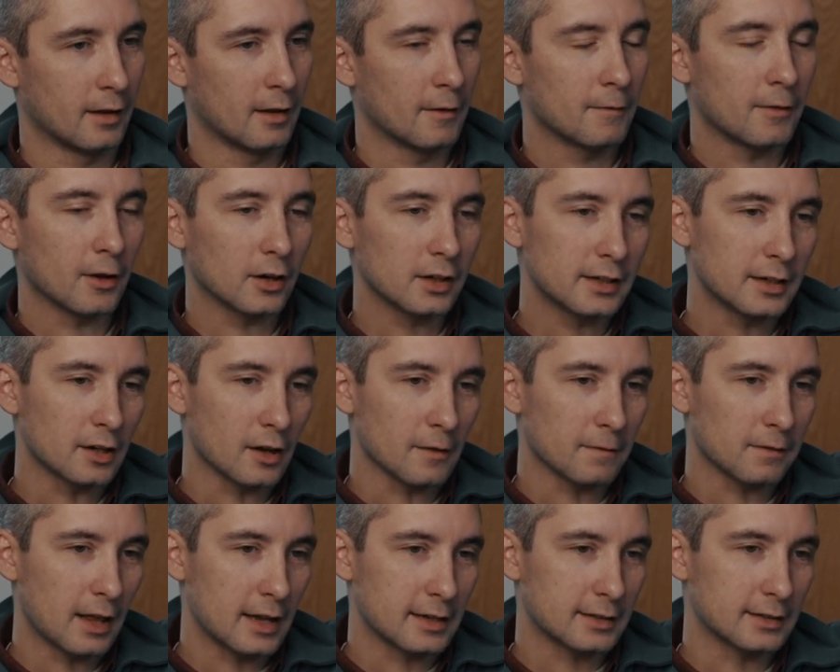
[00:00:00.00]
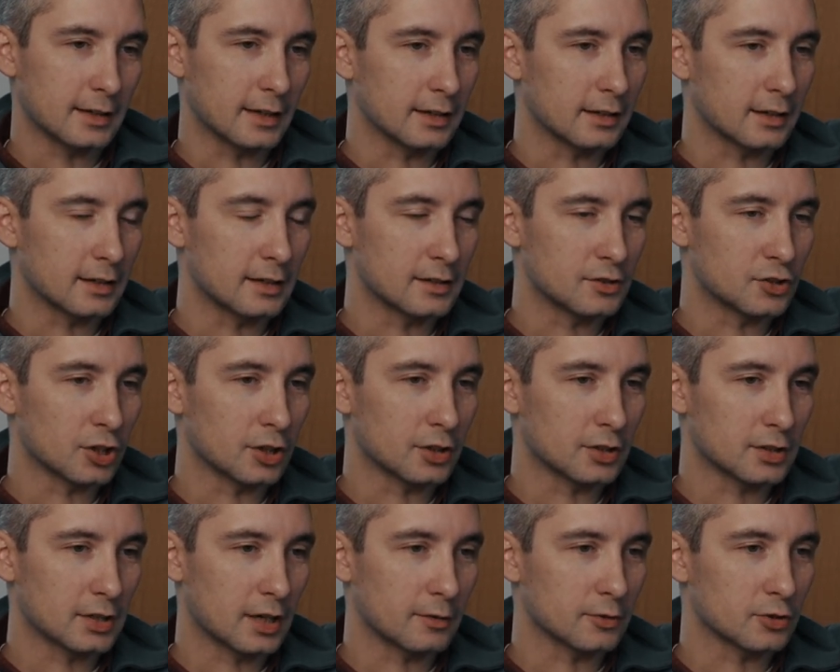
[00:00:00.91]
Funnily enough, last night in
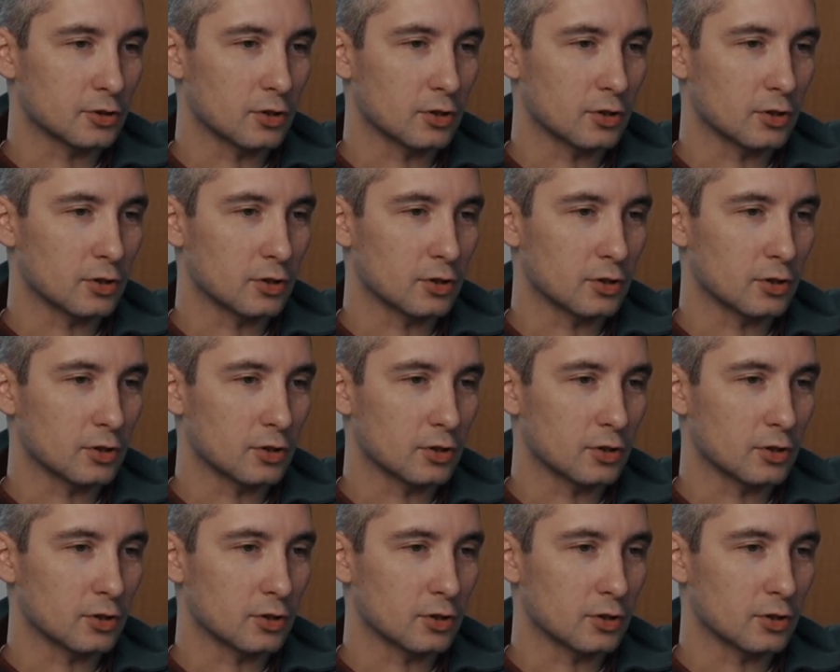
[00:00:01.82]
church, I was